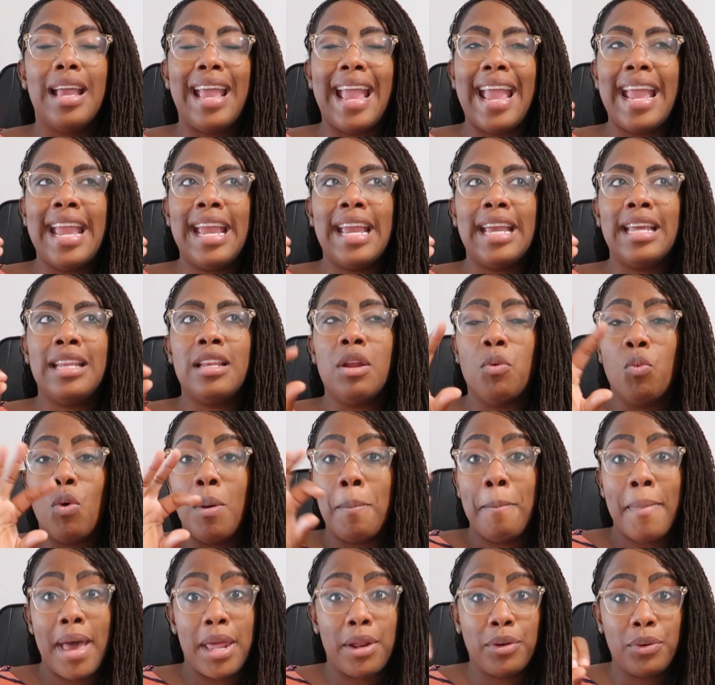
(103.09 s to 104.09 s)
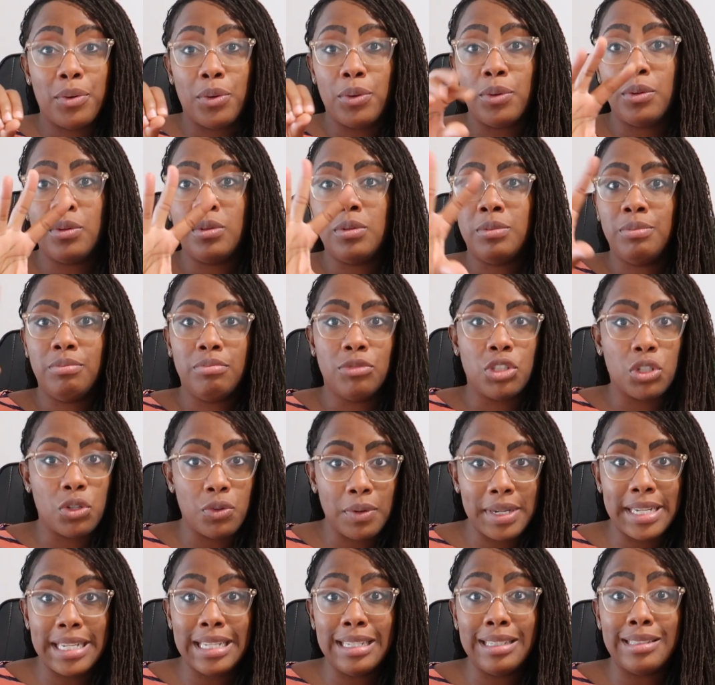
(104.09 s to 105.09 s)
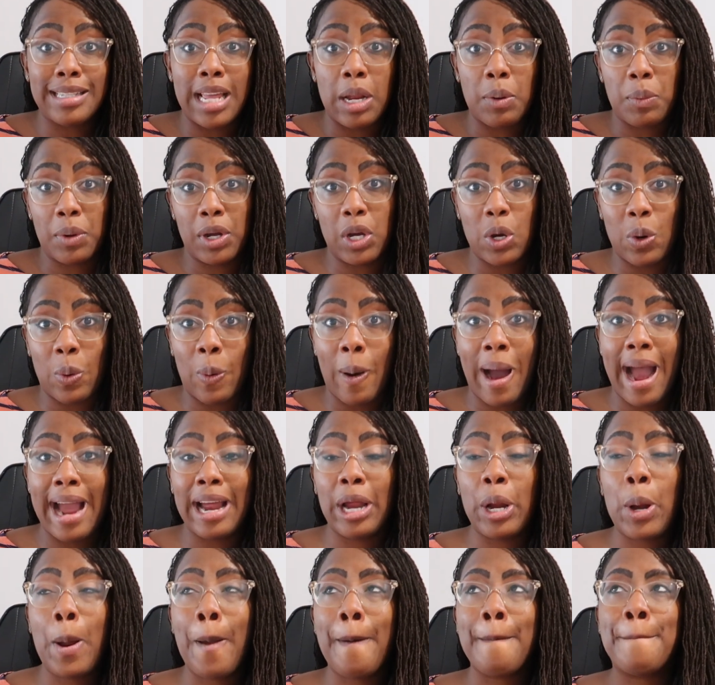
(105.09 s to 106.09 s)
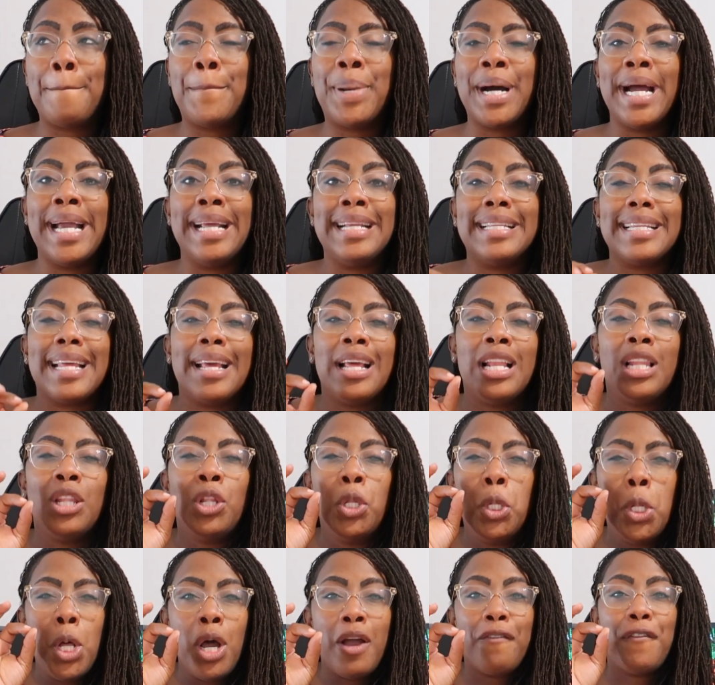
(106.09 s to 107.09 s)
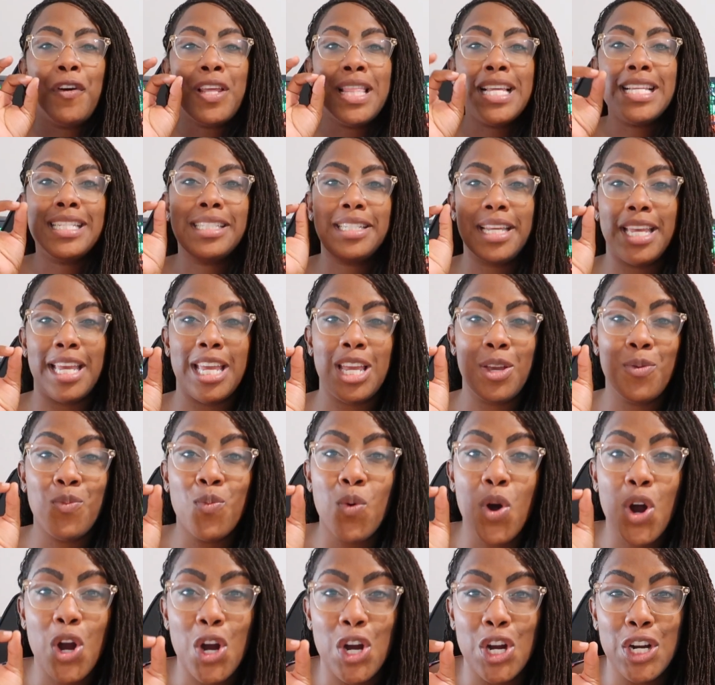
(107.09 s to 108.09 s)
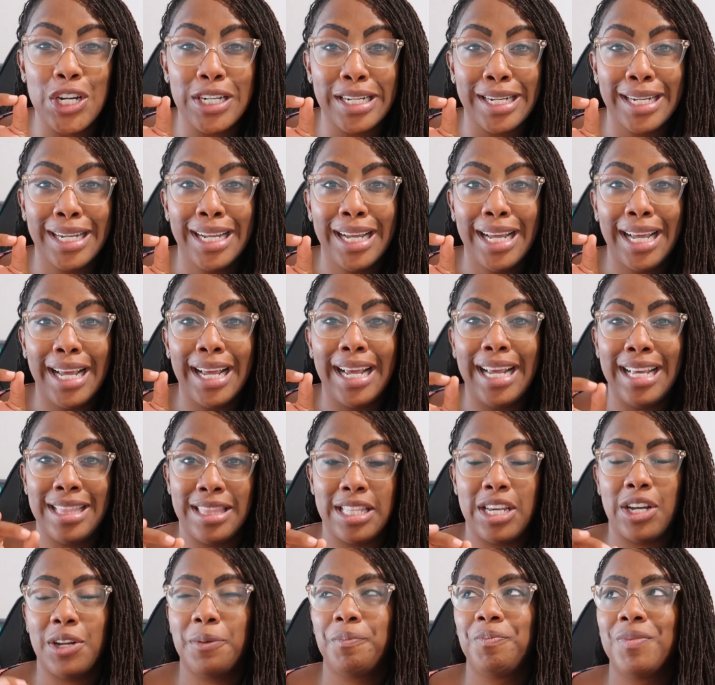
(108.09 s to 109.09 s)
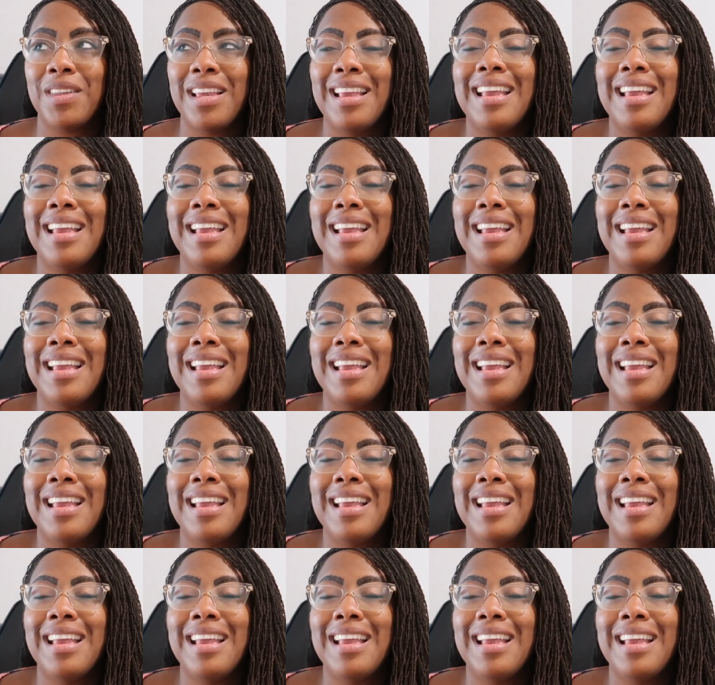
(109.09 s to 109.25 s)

and what medical degrees they require, but look for this keyword in there.